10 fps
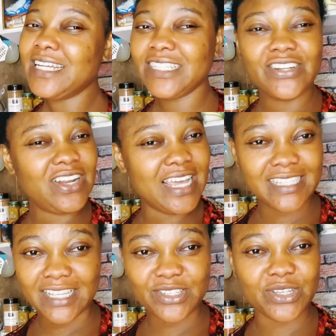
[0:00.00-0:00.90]
they don't like
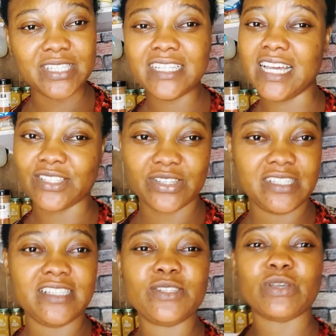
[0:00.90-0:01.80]
saying sorry. See, they are sorry.
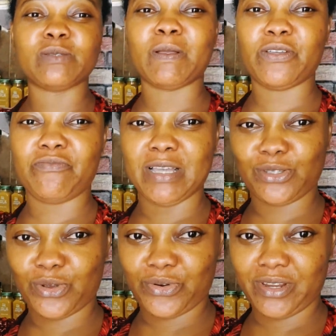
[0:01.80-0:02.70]
See, this one is part of my
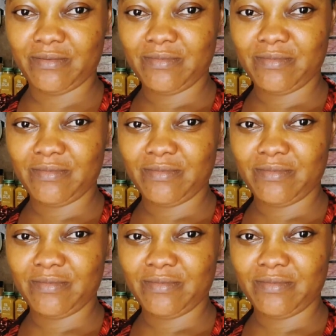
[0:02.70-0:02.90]
sorry.